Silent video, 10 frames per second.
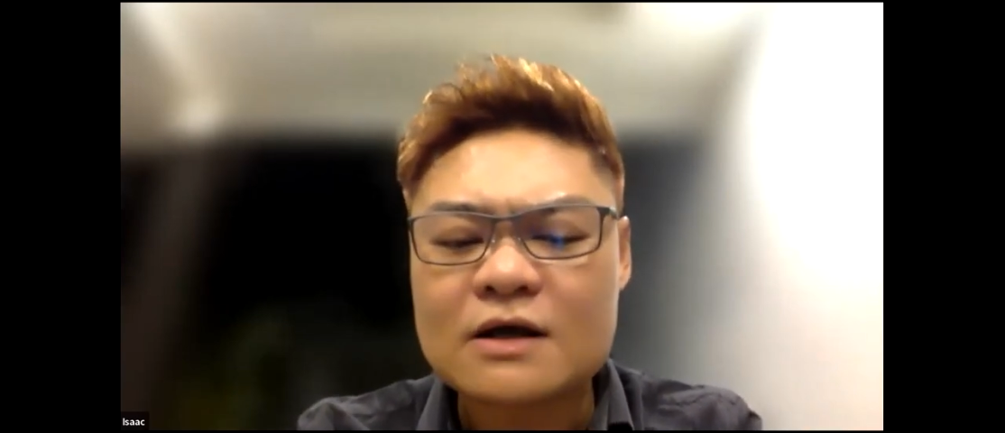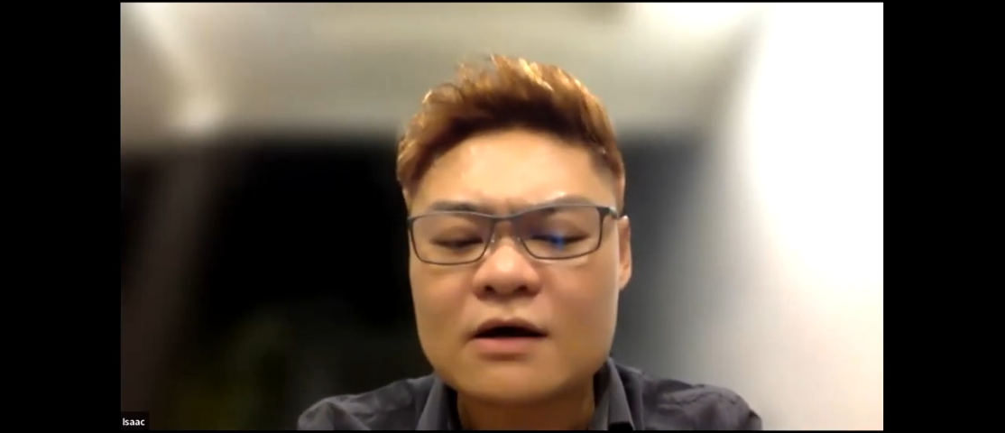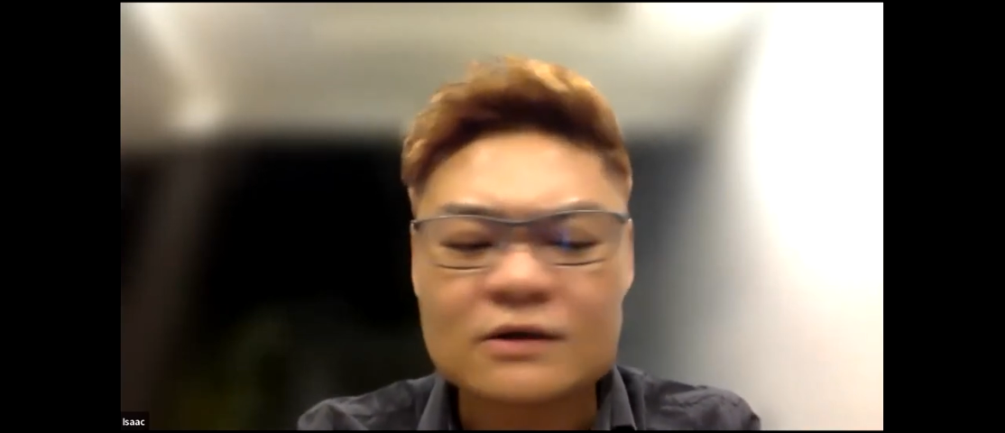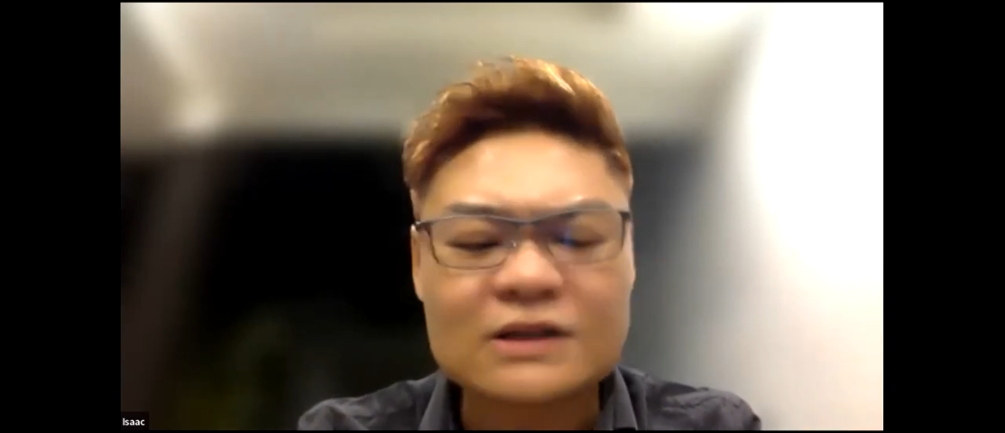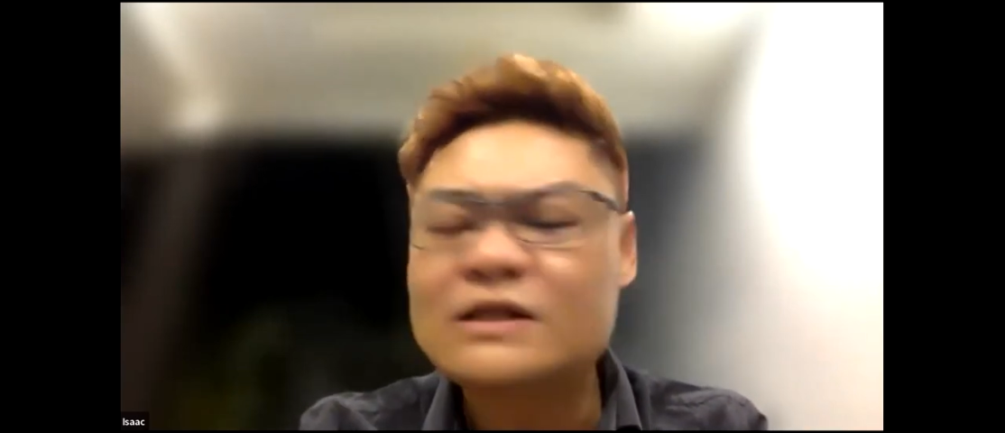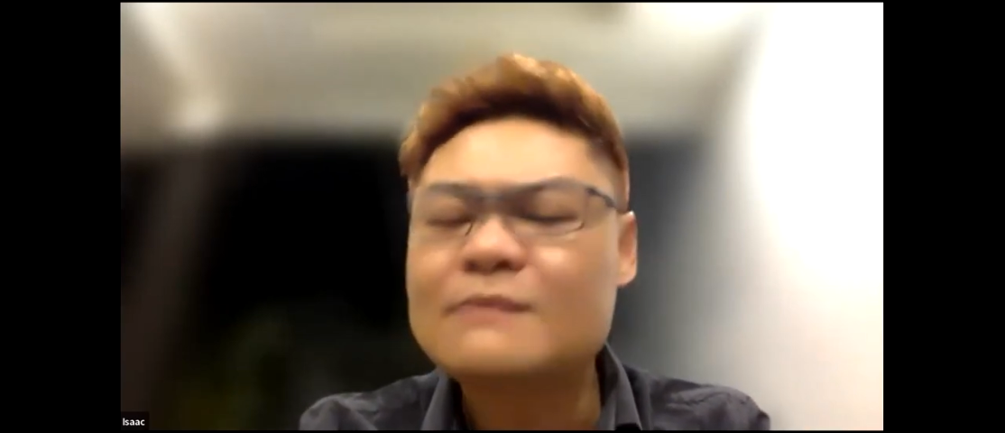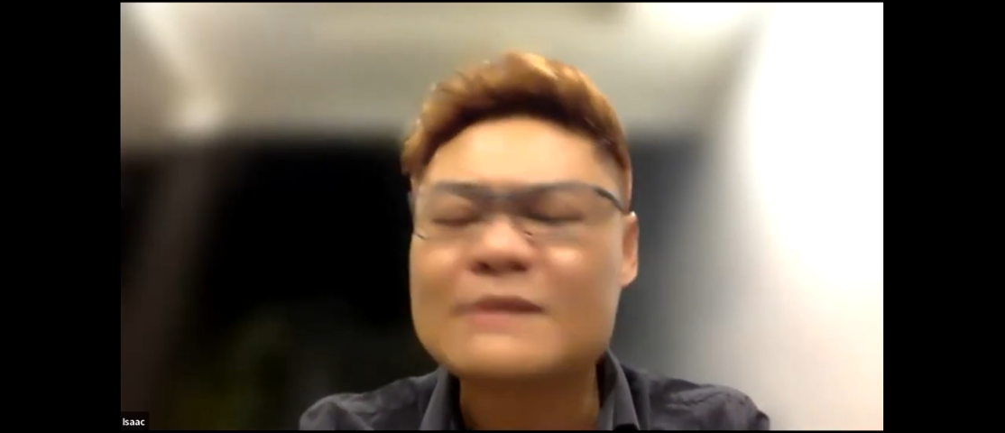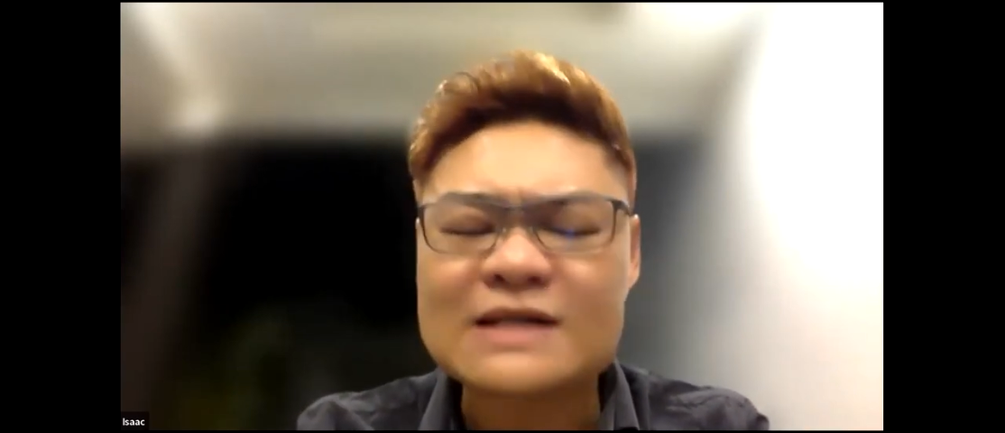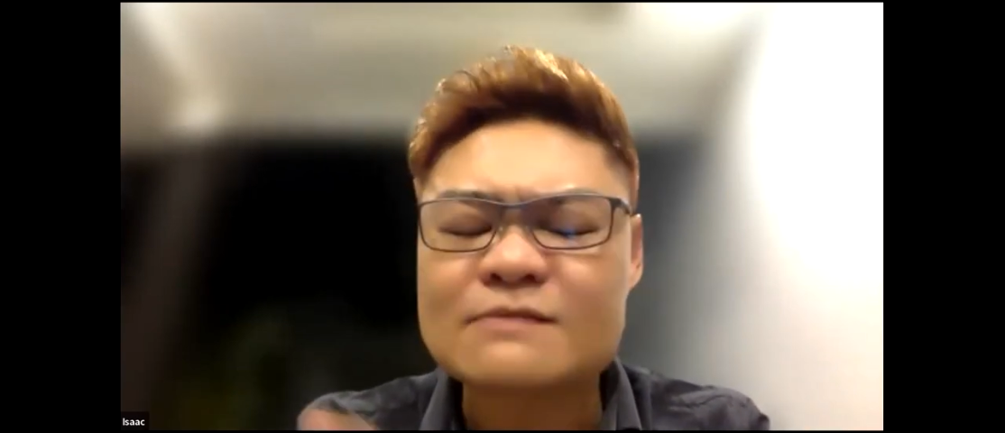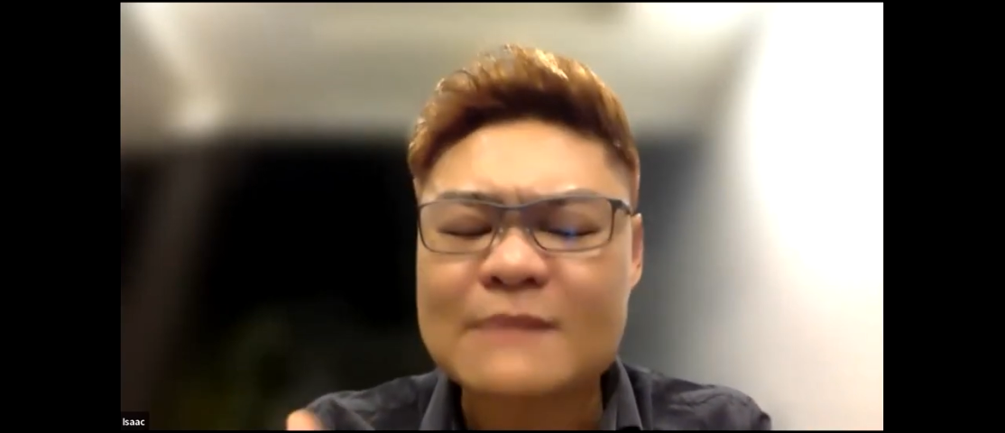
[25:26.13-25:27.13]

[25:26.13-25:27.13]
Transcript: or 30%